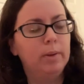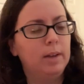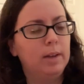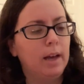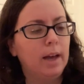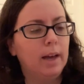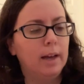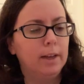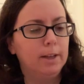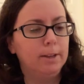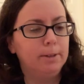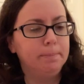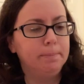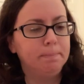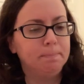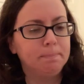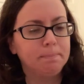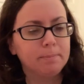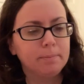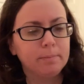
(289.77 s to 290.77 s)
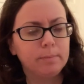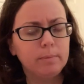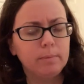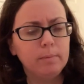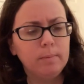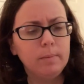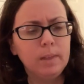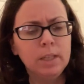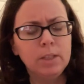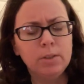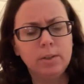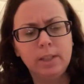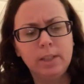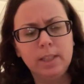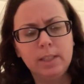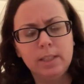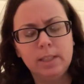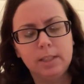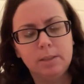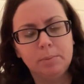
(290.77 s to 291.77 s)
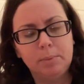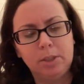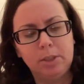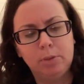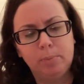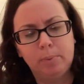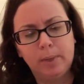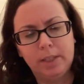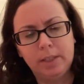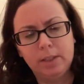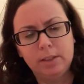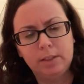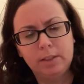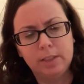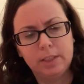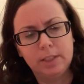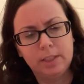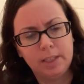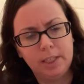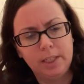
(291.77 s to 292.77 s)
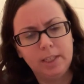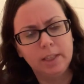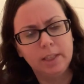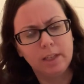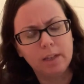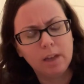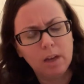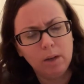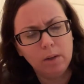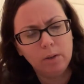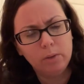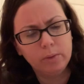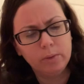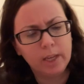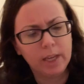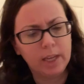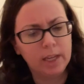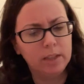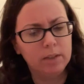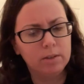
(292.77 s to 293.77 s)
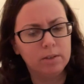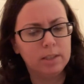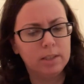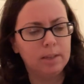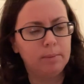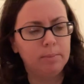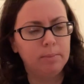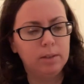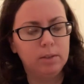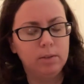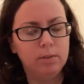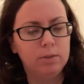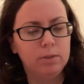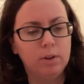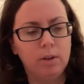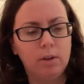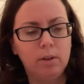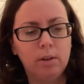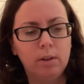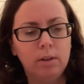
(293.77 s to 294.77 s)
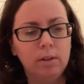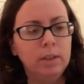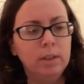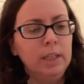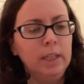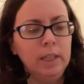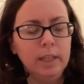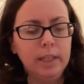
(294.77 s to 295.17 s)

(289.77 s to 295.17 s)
Um, so I think this is much better to see like, oh, okay, there's some little doll